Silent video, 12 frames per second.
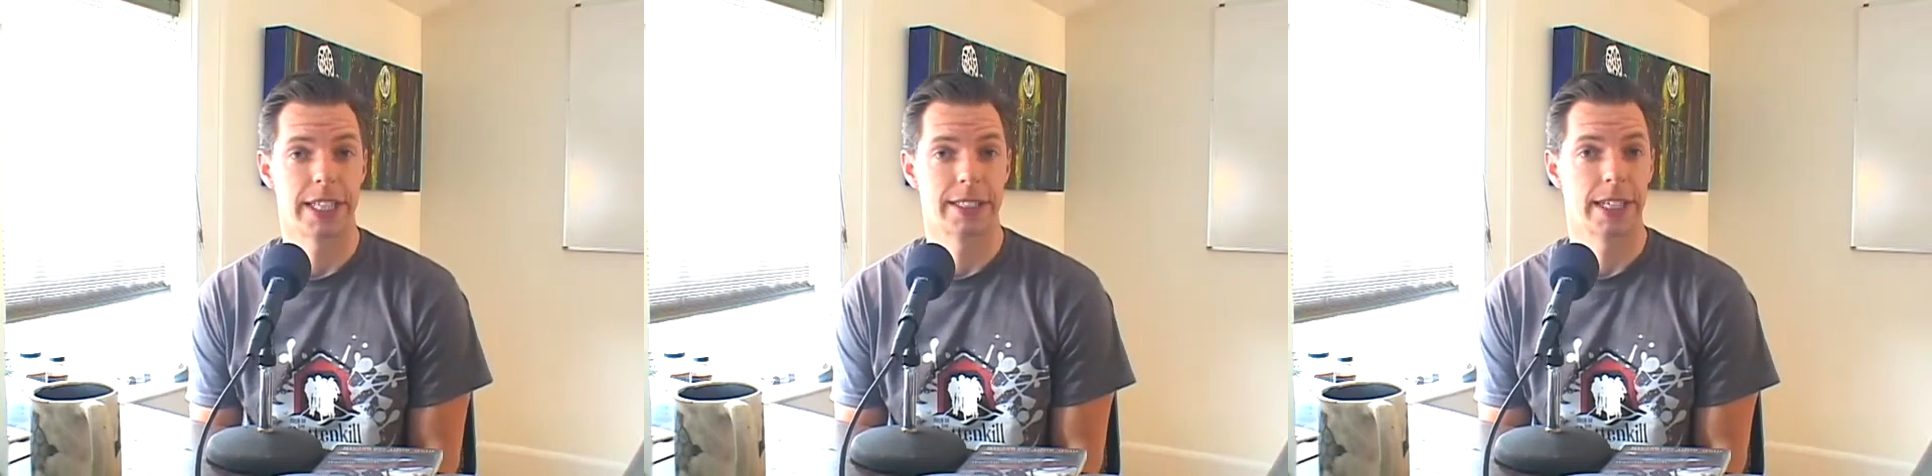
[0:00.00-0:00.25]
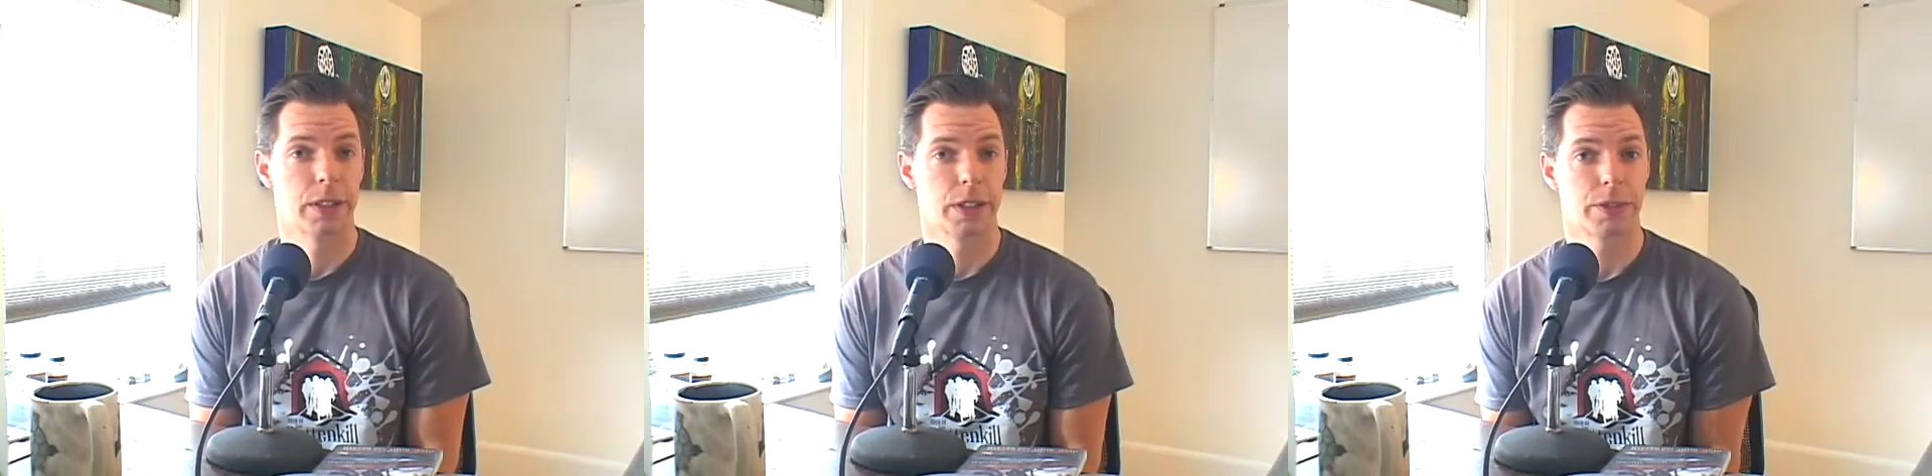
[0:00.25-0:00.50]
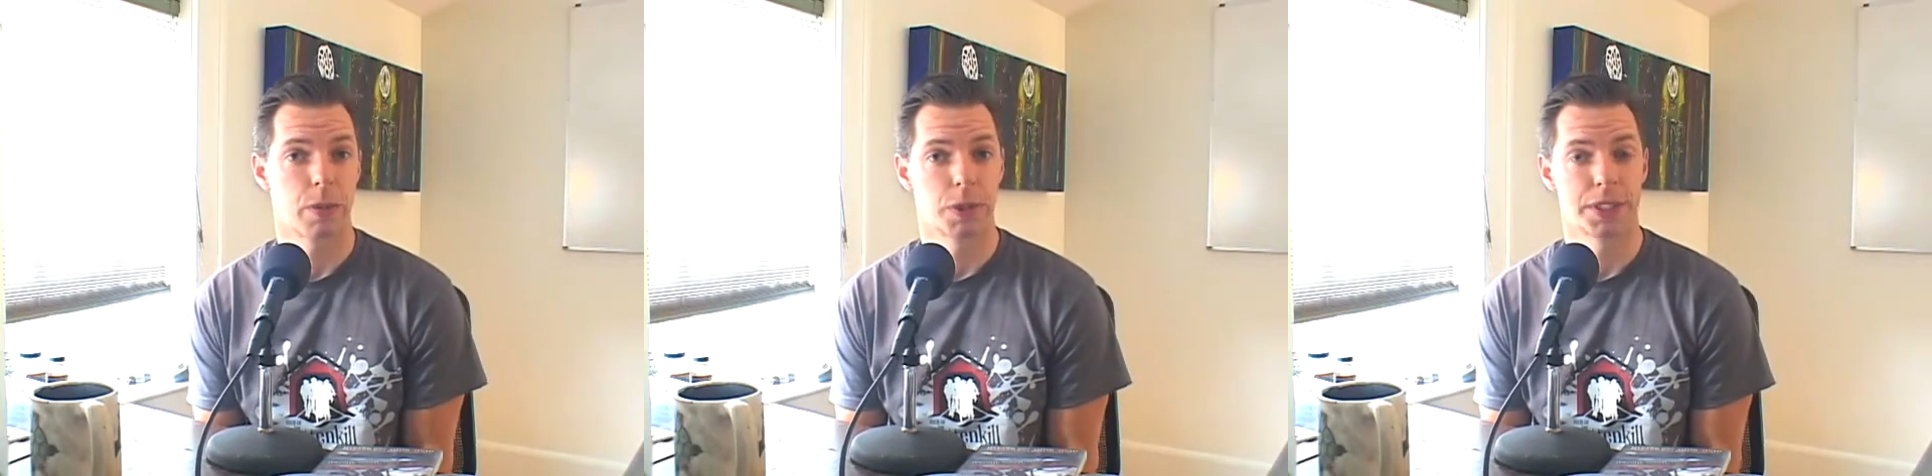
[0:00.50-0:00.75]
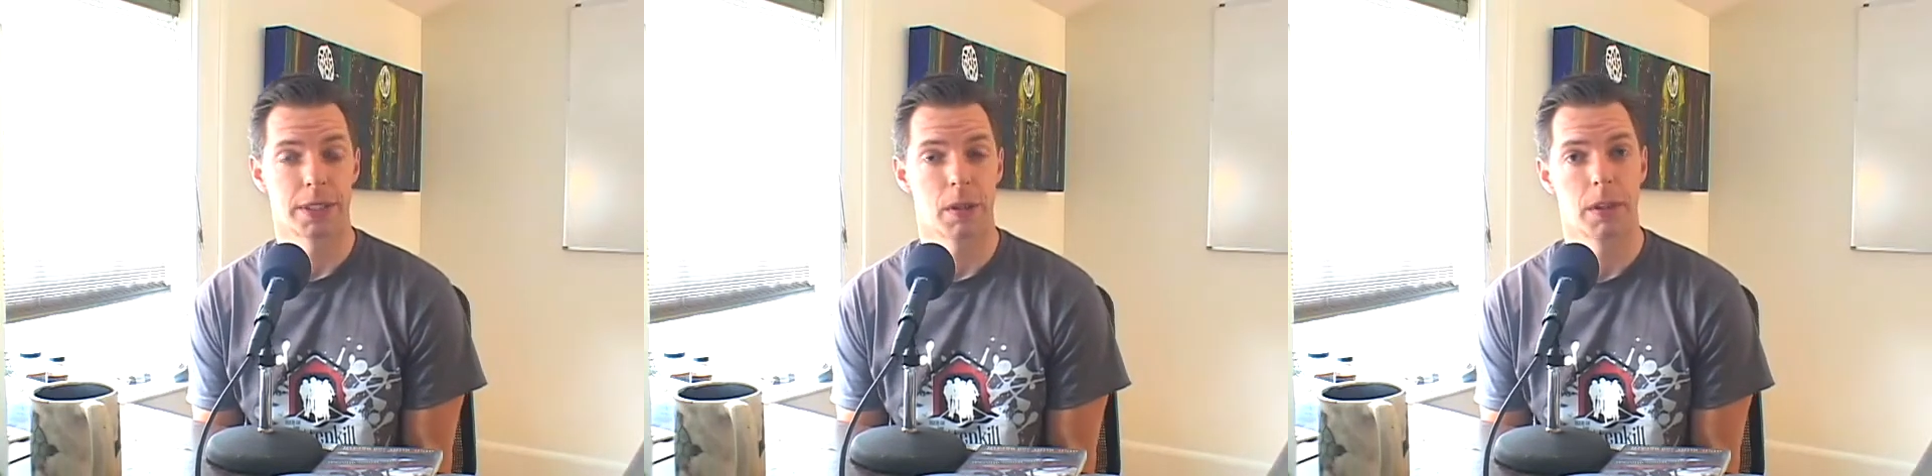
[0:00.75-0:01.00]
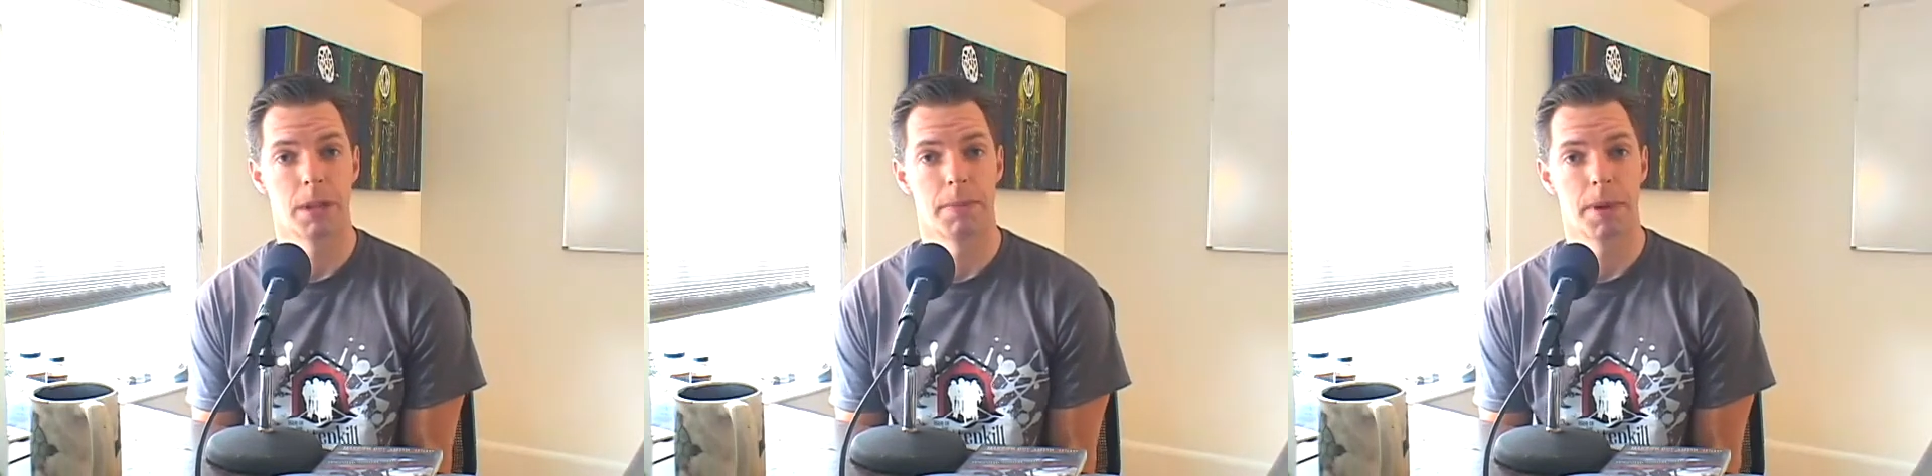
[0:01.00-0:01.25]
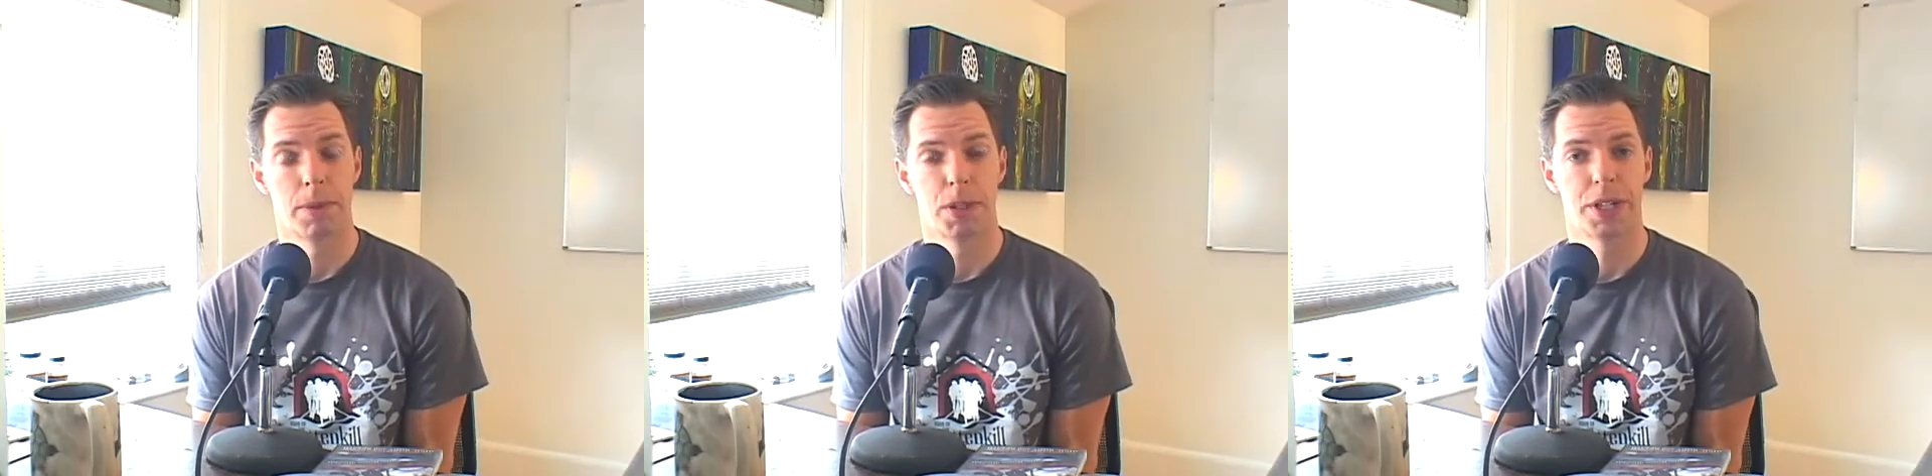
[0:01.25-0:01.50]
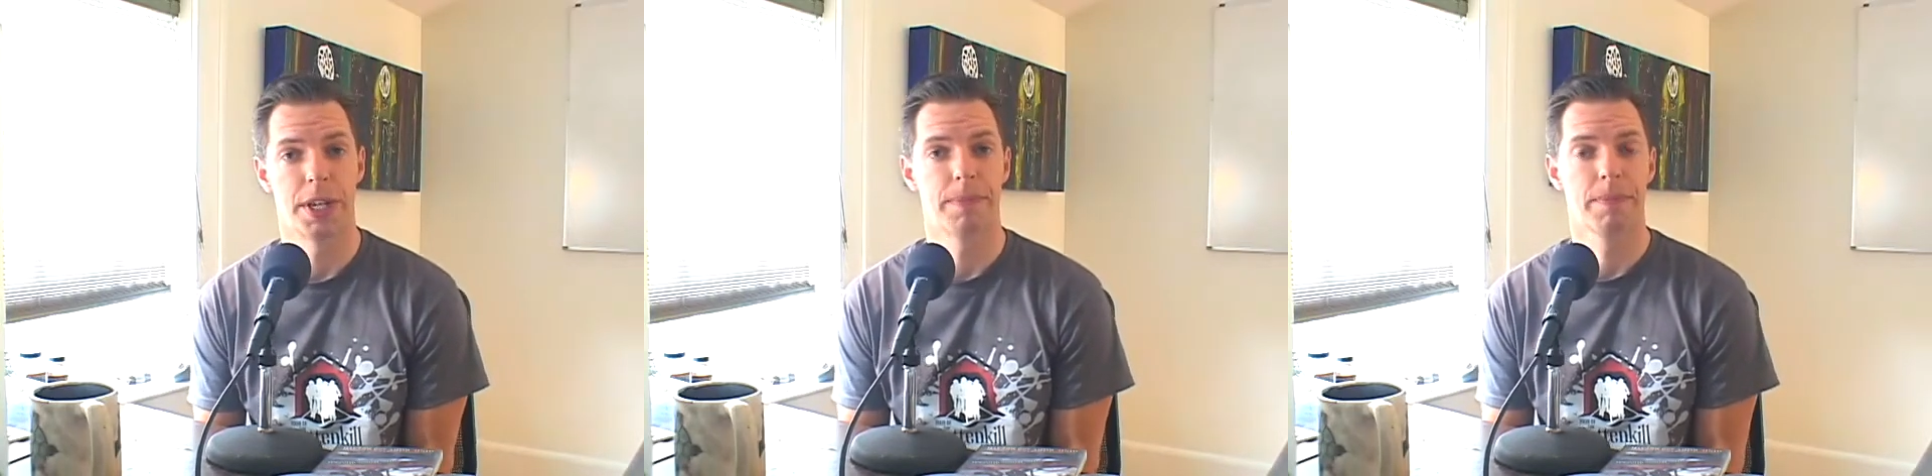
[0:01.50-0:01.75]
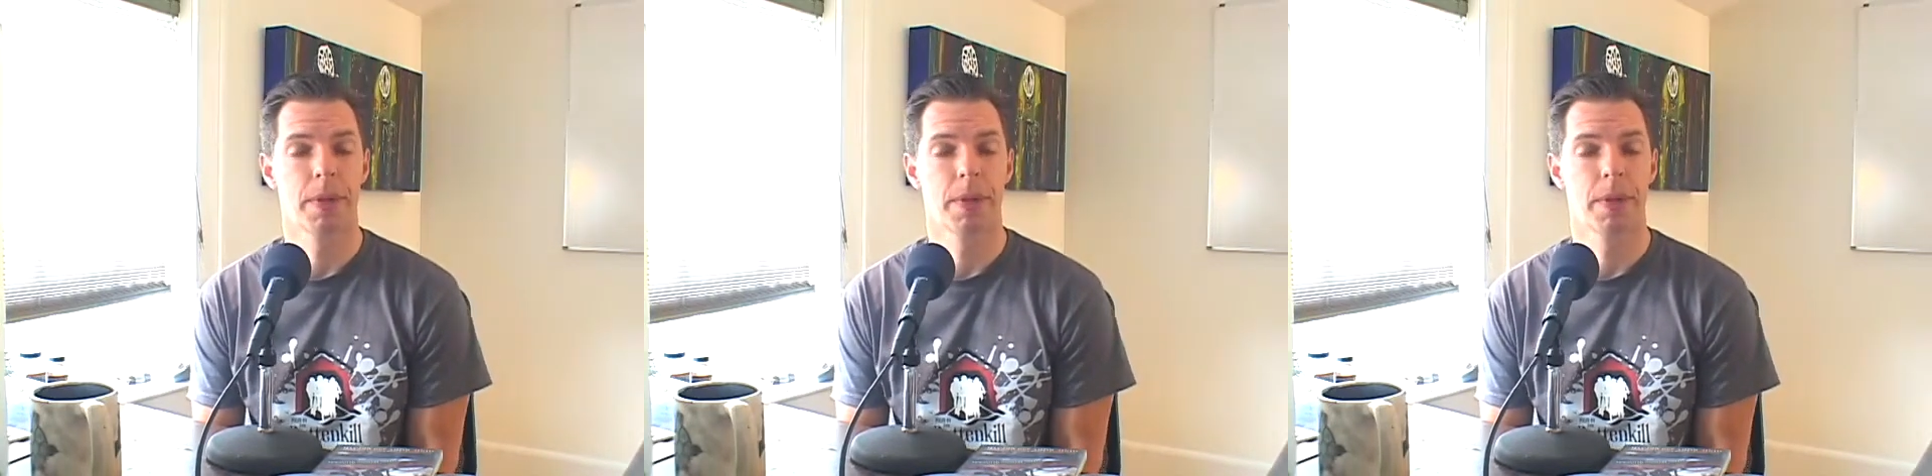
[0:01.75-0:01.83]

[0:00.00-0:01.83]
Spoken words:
Cyclist for Cycle Club membership.